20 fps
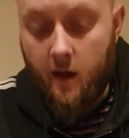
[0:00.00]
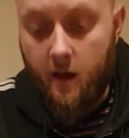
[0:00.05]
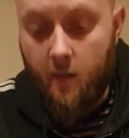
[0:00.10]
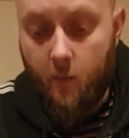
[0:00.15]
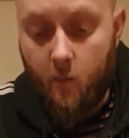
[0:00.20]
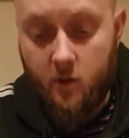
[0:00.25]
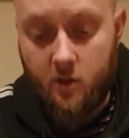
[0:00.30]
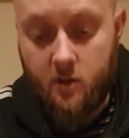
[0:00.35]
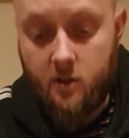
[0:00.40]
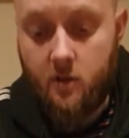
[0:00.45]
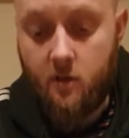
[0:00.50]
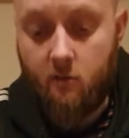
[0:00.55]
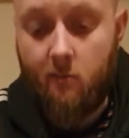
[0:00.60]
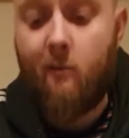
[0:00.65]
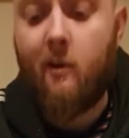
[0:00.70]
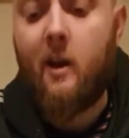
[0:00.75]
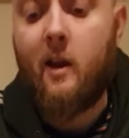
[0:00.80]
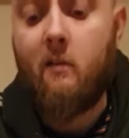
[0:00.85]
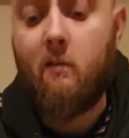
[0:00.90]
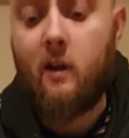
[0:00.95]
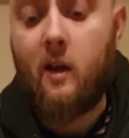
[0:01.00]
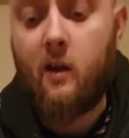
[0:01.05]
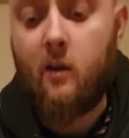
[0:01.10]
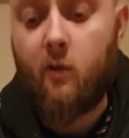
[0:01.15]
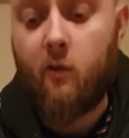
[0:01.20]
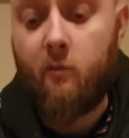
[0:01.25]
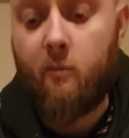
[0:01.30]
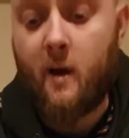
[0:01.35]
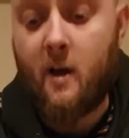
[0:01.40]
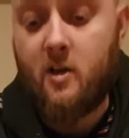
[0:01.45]
which is a really, really
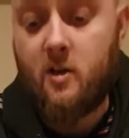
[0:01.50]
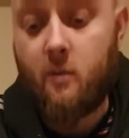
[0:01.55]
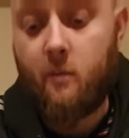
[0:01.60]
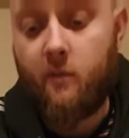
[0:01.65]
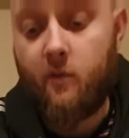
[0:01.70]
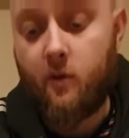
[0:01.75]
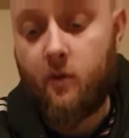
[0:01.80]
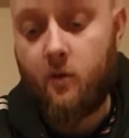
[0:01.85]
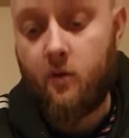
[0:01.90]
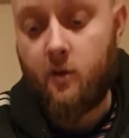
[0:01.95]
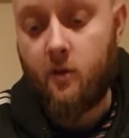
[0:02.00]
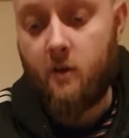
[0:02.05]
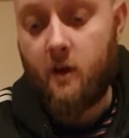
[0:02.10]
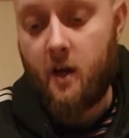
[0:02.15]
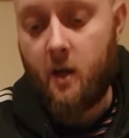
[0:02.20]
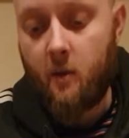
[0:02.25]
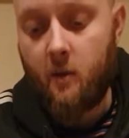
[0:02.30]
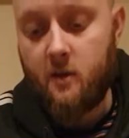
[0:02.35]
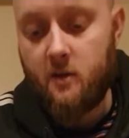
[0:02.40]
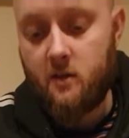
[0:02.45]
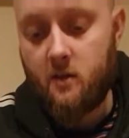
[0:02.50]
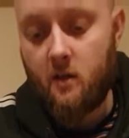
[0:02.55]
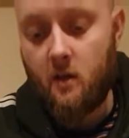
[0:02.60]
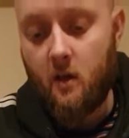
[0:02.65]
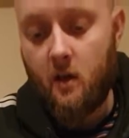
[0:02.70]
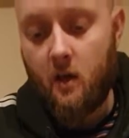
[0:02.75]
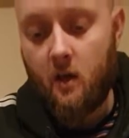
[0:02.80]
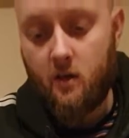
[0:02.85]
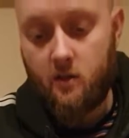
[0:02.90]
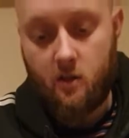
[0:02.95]
tough matchup for Thunder anyways,
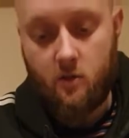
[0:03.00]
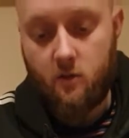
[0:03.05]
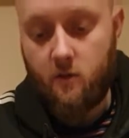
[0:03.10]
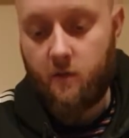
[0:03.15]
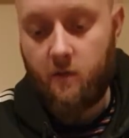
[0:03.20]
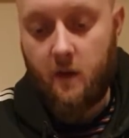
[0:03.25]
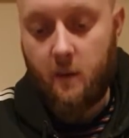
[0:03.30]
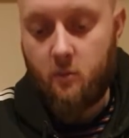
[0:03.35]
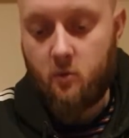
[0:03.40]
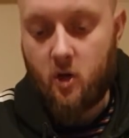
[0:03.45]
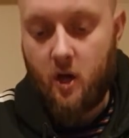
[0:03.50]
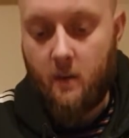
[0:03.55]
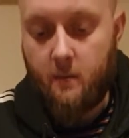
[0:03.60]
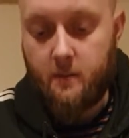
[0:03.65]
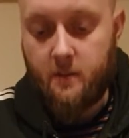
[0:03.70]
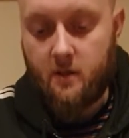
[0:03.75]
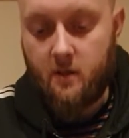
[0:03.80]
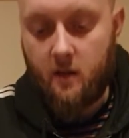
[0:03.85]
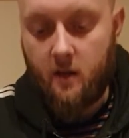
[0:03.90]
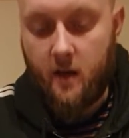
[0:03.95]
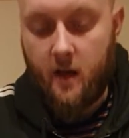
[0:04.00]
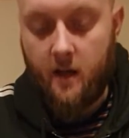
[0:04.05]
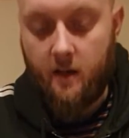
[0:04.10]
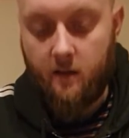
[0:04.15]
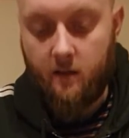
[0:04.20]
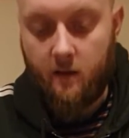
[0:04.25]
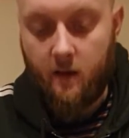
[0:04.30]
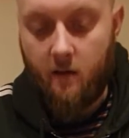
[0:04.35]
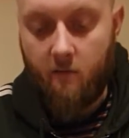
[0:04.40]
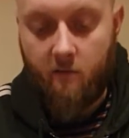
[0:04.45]
because they just flip traps and you
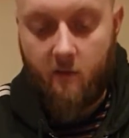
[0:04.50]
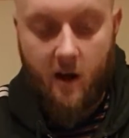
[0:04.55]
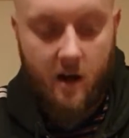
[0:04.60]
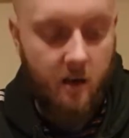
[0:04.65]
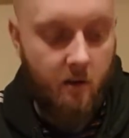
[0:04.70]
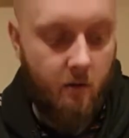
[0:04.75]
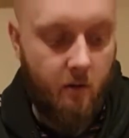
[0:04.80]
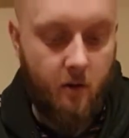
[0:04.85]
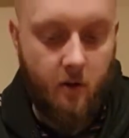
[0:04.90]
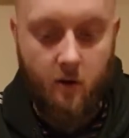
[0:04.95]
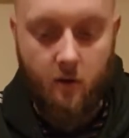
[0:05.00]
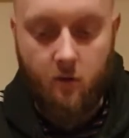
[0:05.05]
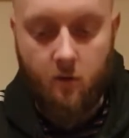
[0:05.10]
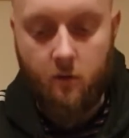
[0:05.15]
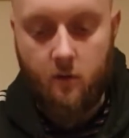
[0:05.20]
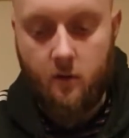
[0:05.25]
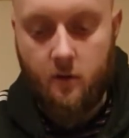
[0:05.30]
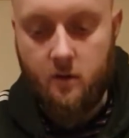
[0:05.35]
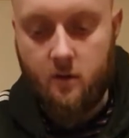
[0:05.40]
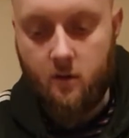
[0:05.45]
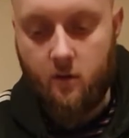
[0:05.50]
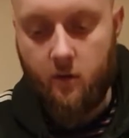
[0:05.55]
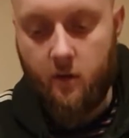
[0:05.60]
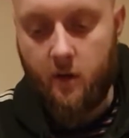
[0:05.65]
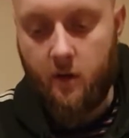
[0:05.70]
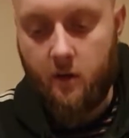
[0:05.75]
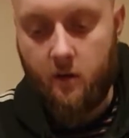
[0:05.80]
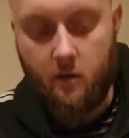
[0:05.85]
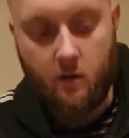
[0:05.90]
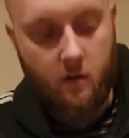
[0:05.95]
can't get value out of your Thunders and Titan.